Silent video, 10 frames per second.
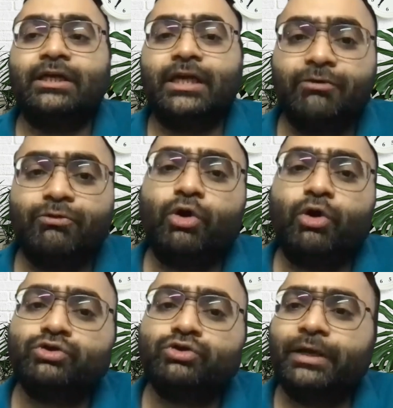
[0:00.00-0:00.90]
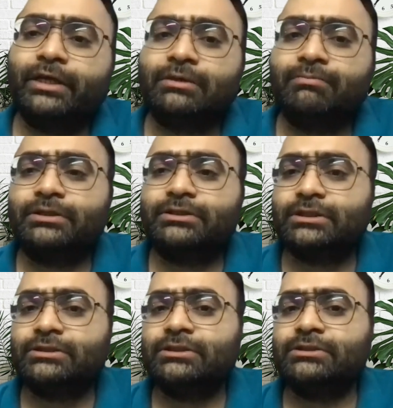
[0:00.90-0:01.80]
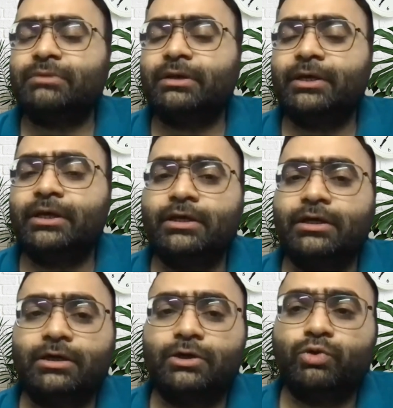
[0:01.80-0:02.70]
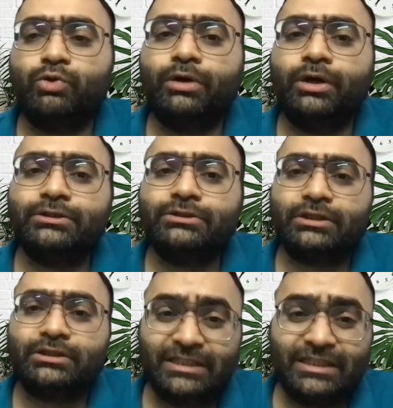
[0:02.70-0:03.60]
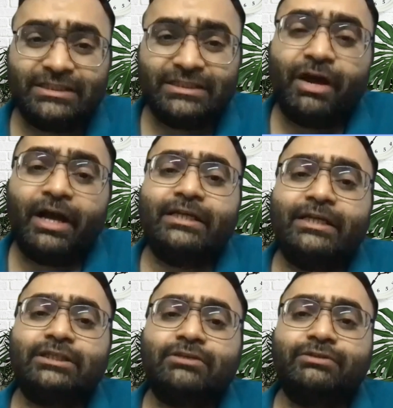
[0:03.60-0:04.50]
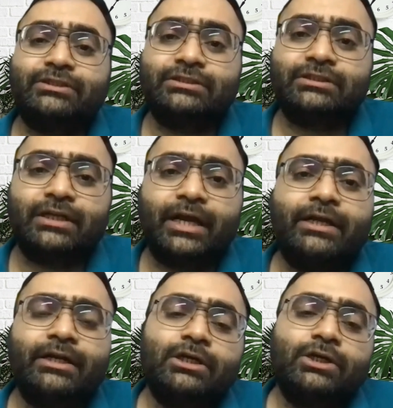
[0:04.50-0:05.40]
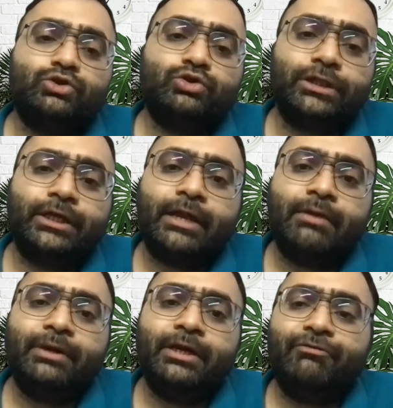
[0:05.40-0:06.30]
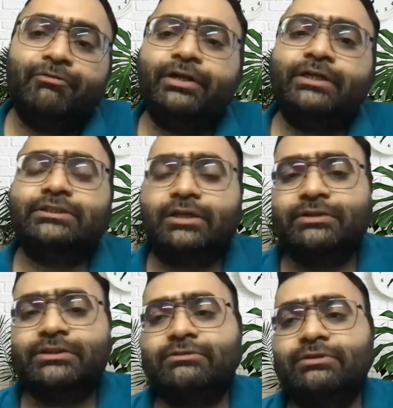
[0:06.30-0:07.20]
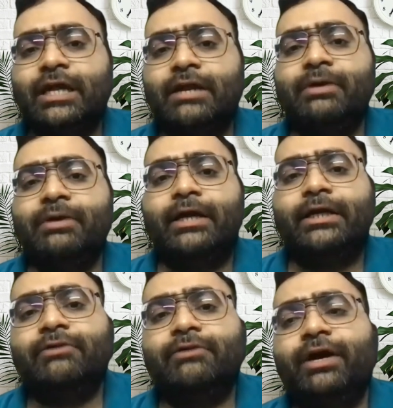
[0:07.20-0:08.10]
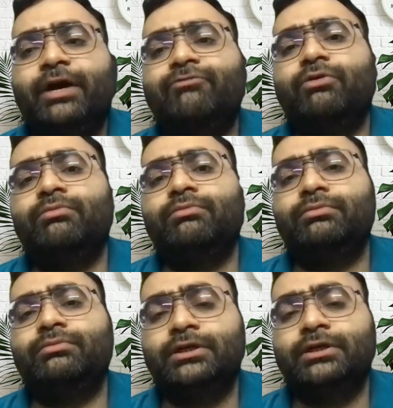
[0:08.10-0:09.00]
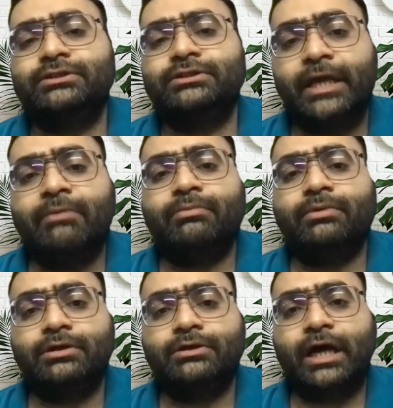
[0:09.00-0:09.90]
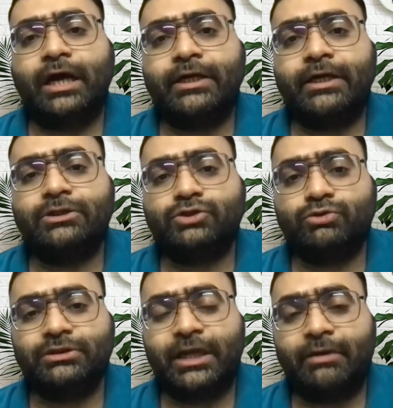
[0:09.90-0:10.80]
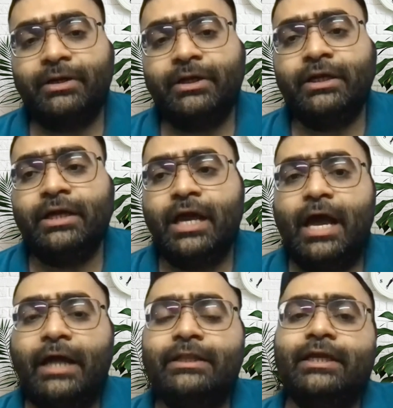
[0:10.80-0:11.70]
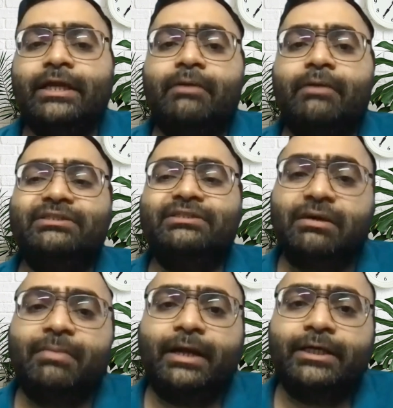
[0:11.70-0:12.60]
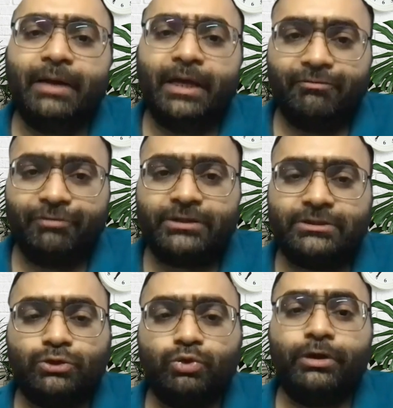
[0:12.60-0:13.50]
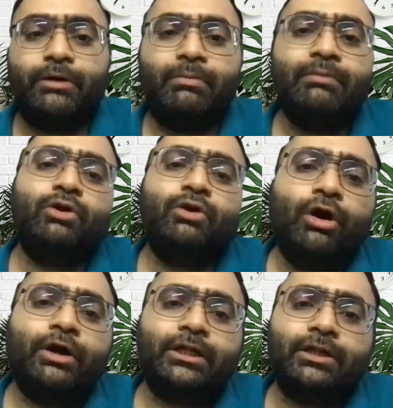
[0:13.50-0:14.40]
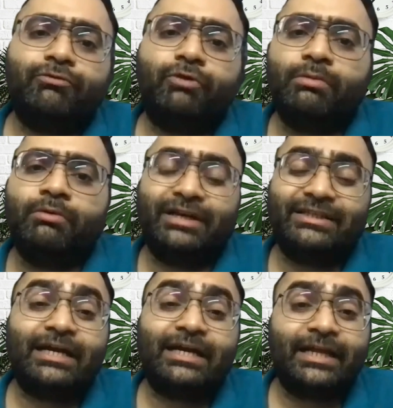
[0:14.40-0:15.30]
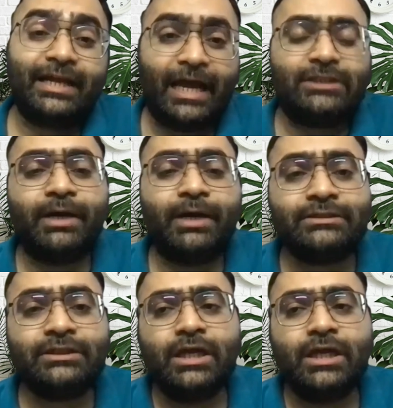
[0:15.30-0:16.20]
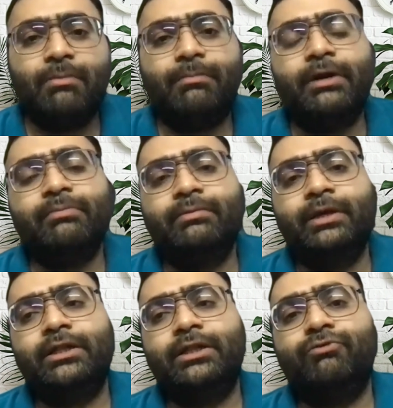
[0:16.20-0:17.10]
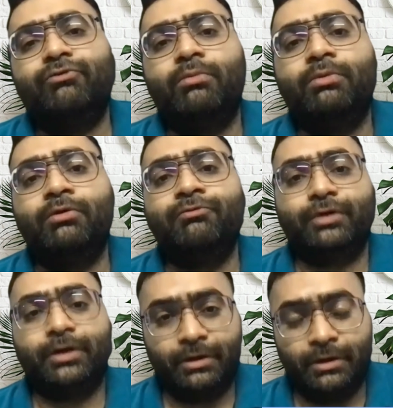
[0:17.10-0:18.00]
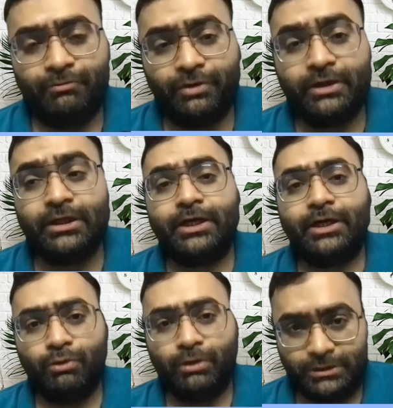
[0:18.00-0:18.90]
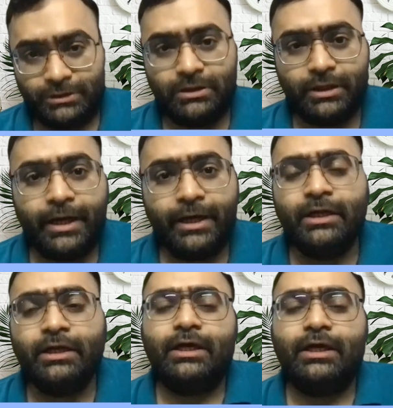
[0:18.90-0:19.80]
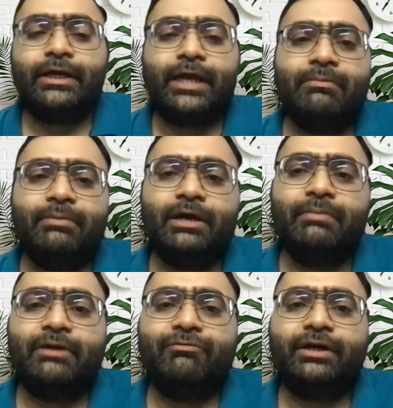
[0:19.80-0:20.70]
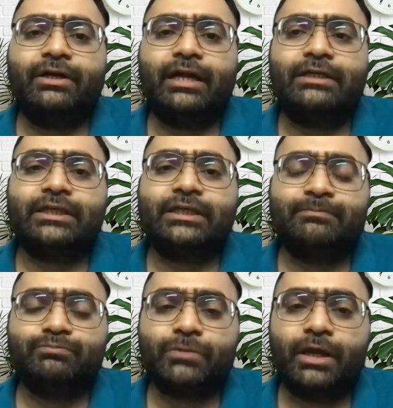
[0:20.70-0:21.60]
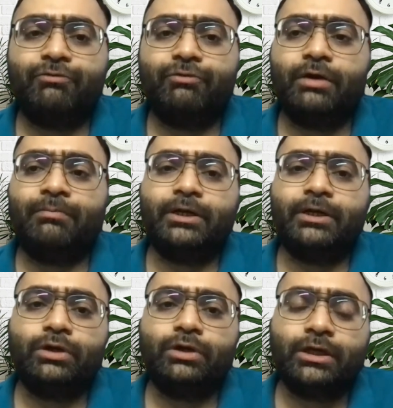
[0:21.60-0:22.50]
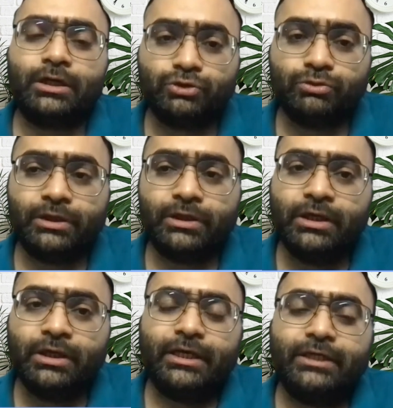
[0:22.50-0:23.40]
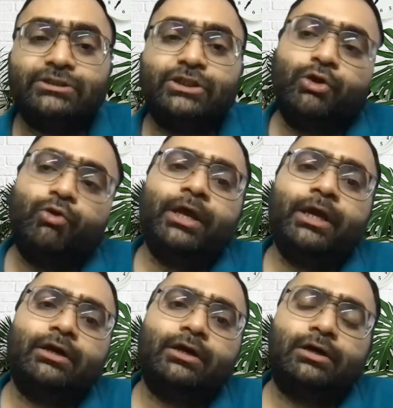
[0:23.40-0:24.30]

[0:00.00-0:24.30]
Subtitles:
He would also make some purchases maybe towards GST filing services, right? So there can be different services which can be identified from the same target customer segment, and there can be some added benefits to it. Maybe not in the form of exactly cashbacks, but maybe in the form of further renewals, right? It can be a benefit. Let's say if a particular customer is renewing